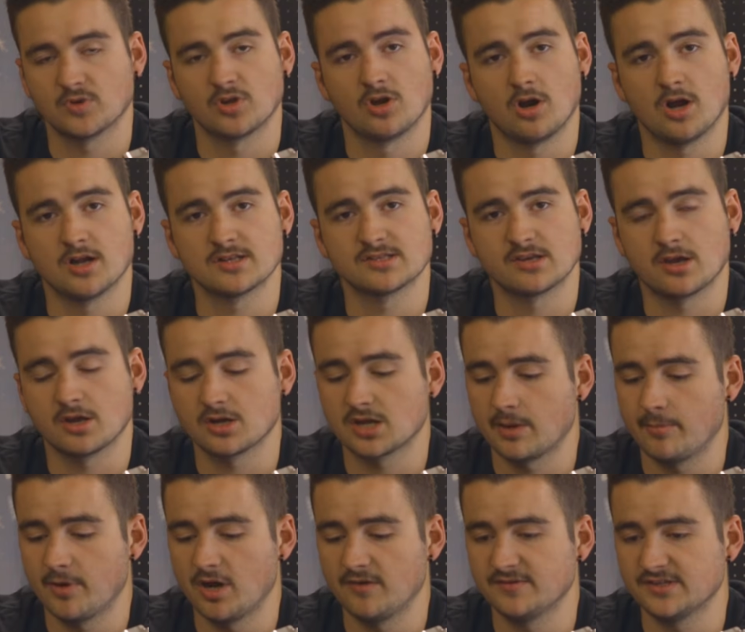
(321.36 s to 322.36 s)
Alright, so
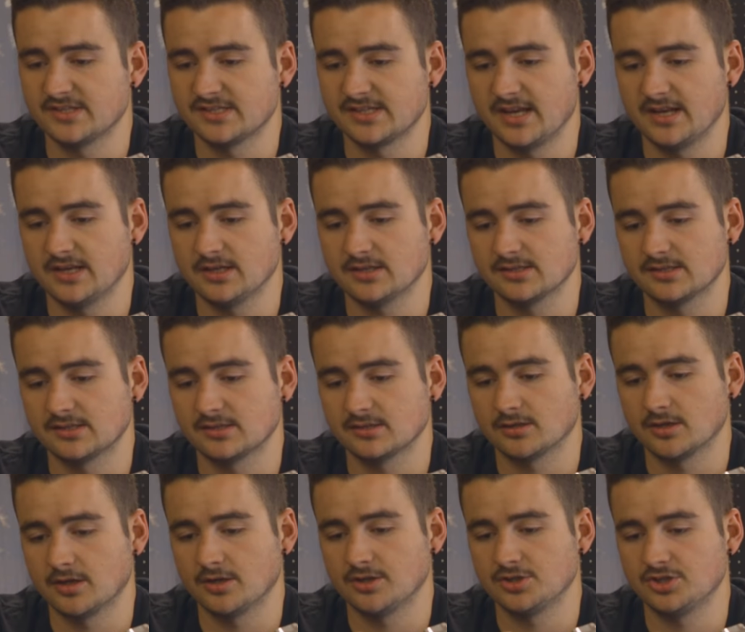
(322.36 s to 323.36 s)
come over to settings,
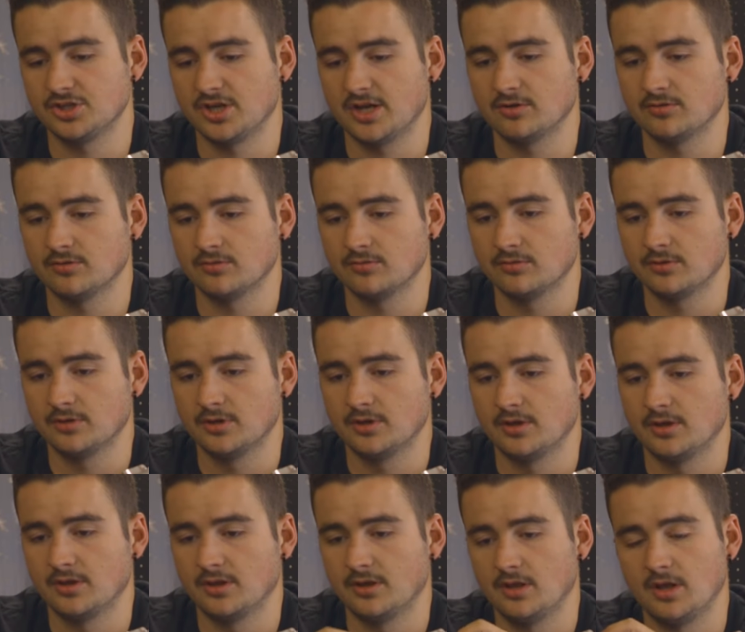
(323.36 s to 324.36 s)
go to general,
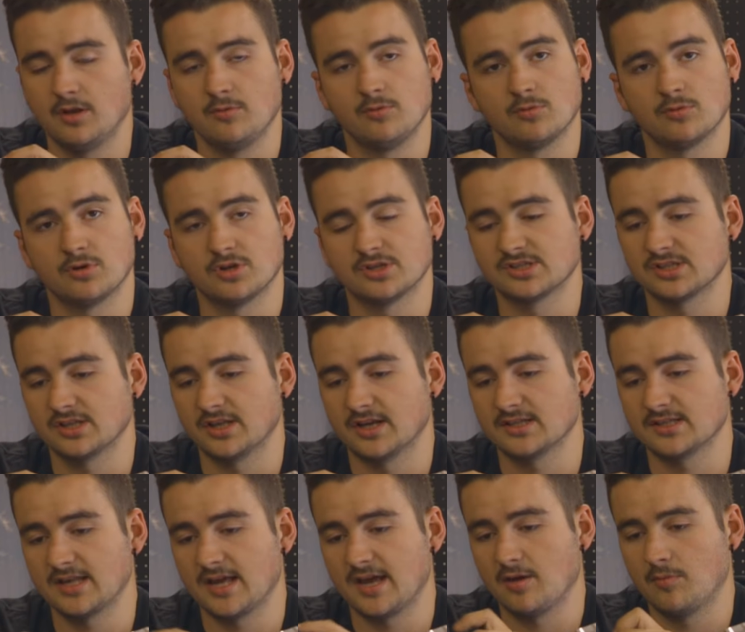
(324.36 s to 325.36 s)
then we want to
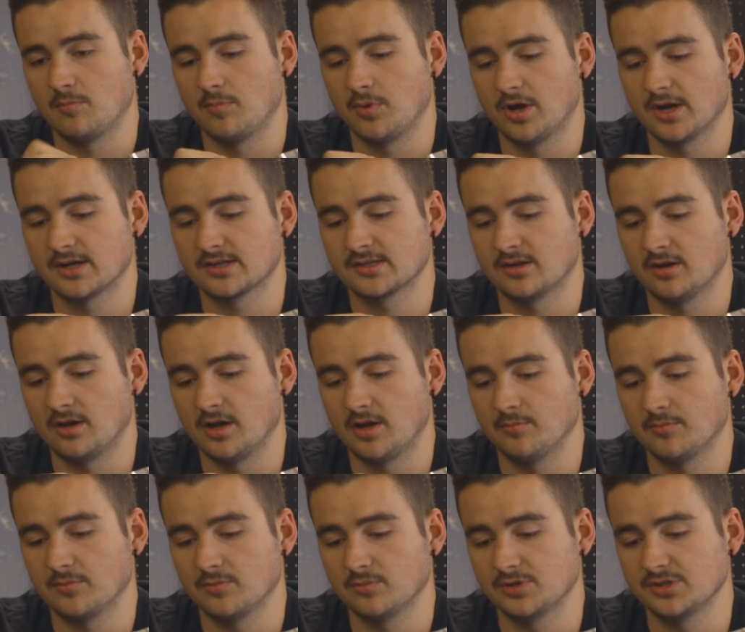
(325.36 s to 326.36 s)
select our bike
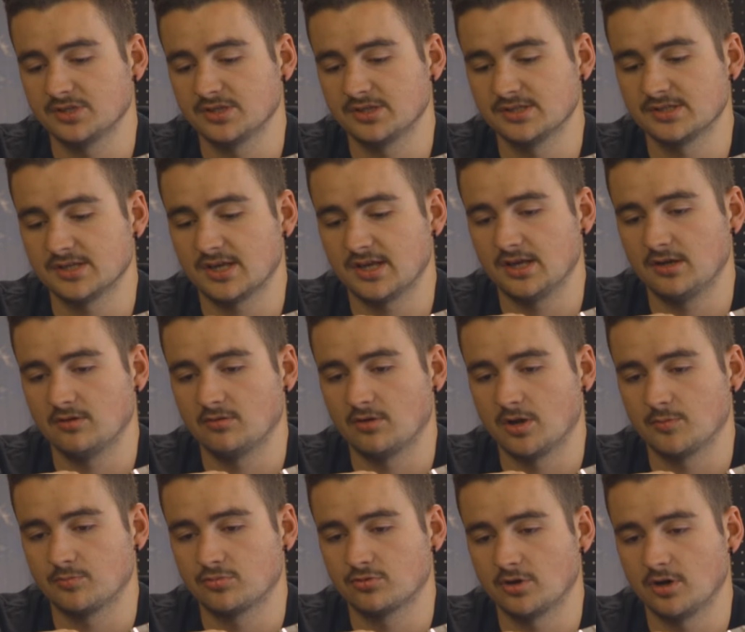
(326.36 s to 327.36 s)
type, which is E
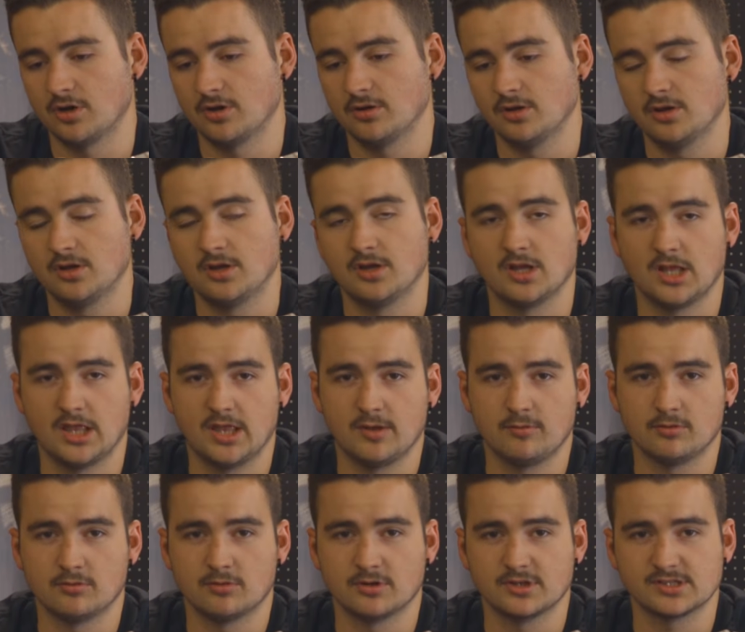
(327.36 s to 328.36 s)
Ride Pro.
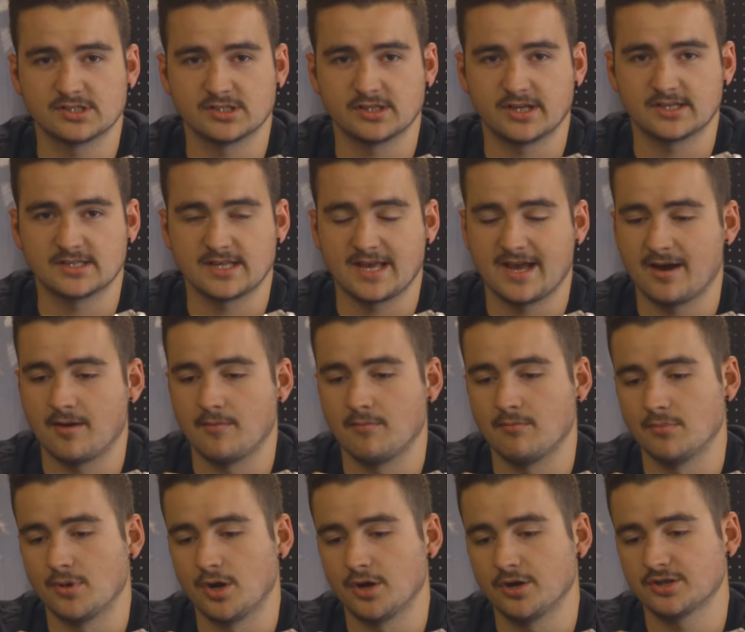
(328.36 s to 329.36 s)
Then we want to select our
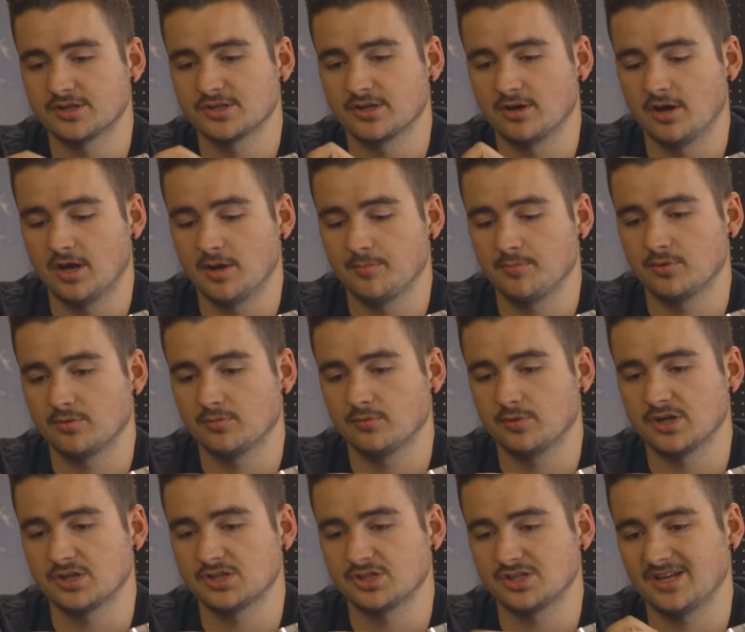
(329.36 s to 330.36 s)
motor type,
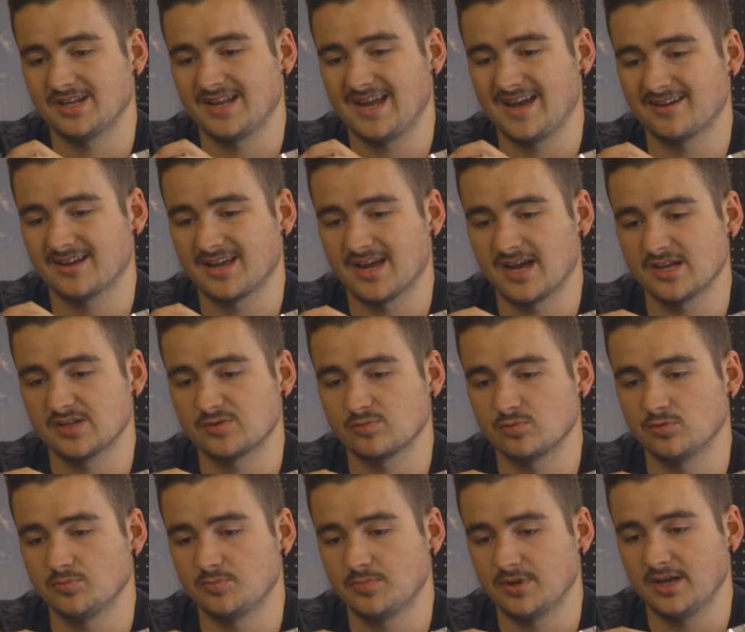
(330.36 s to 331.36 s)
which in our case
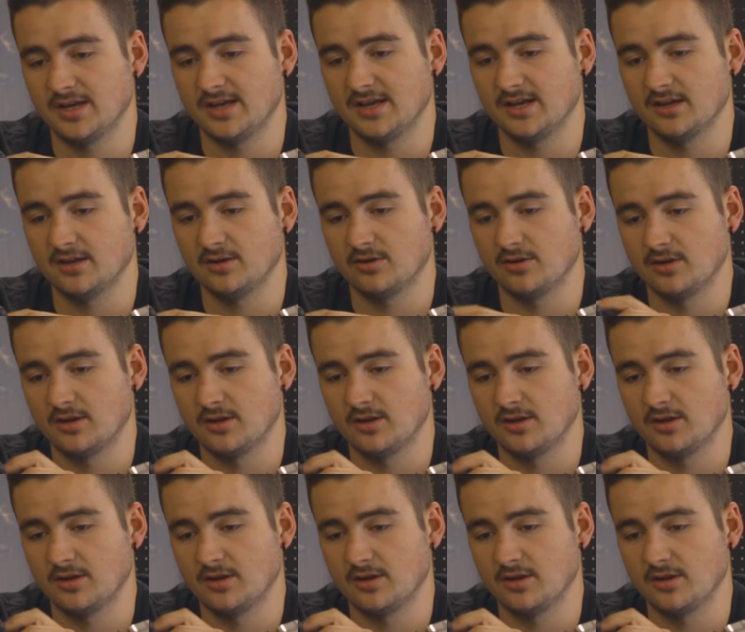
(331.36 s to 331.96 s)
would be